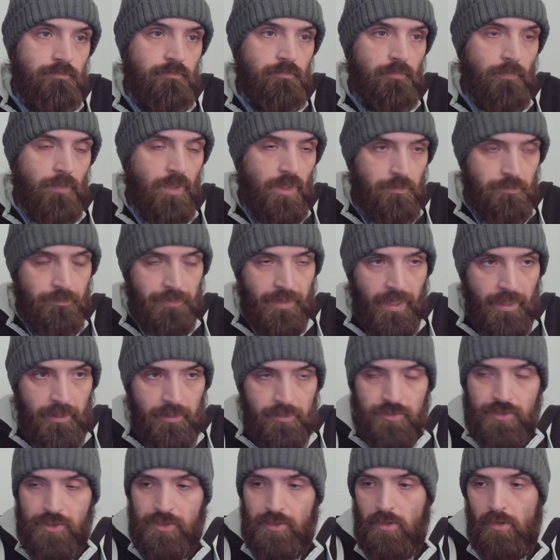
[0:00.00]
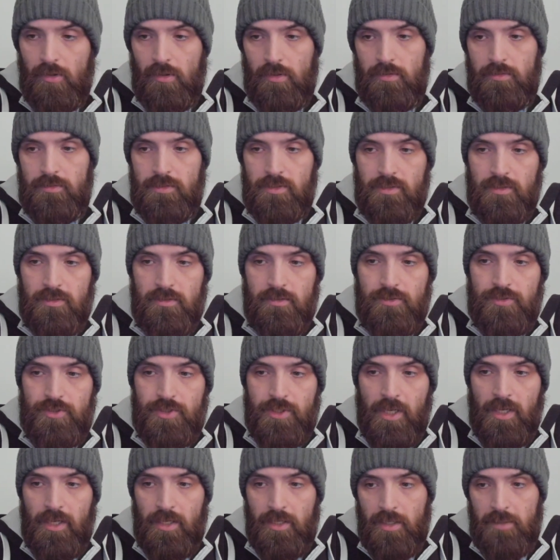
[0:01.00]
a package called uh,
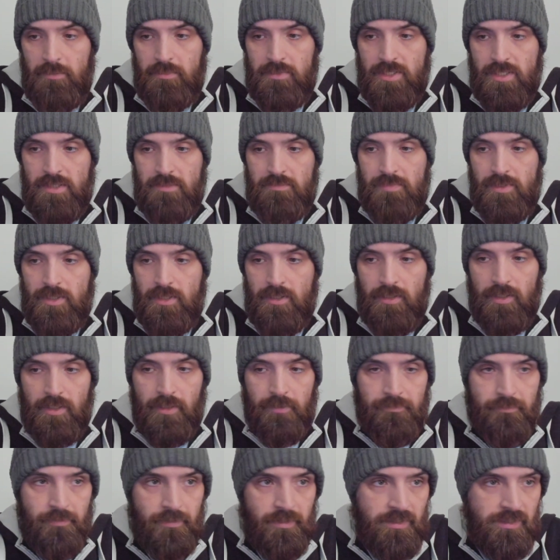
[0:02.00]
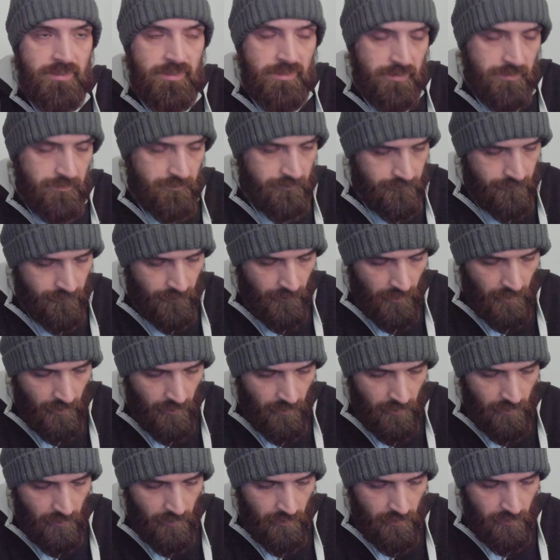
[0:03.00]
jmtpfs
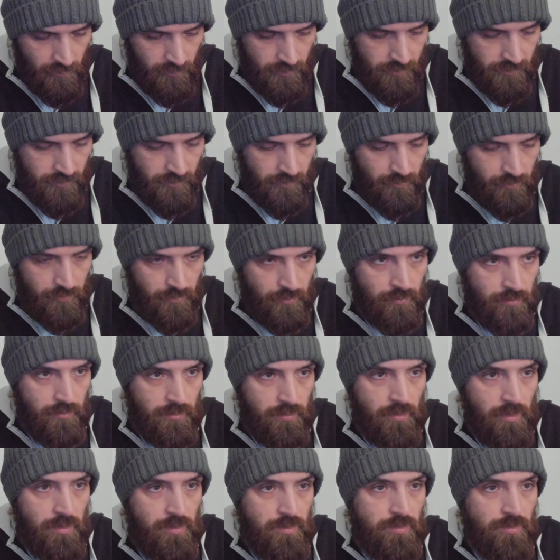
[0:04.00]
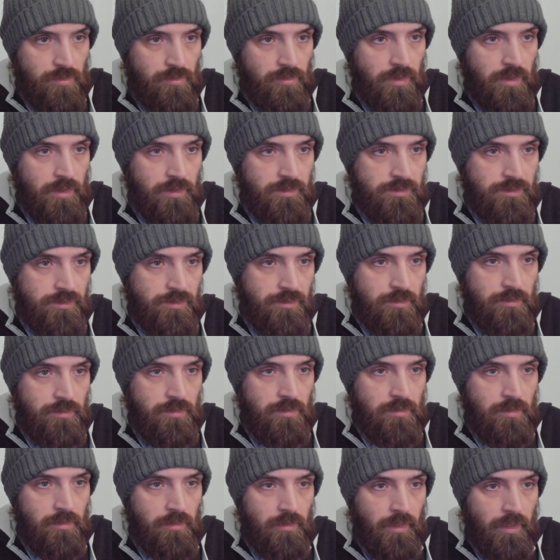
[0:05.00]
uh, so you need to run
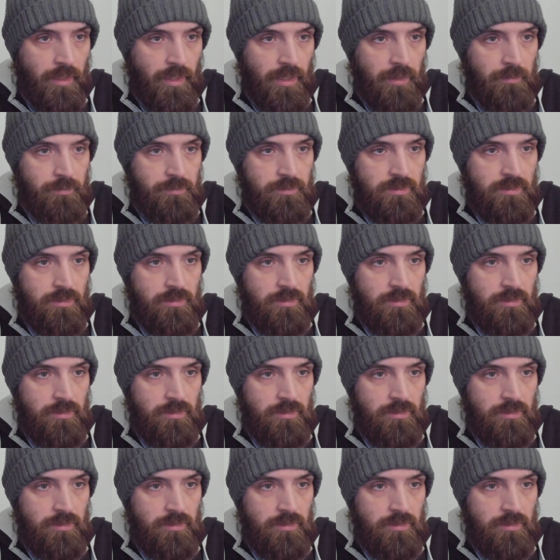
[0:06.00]
sudo apt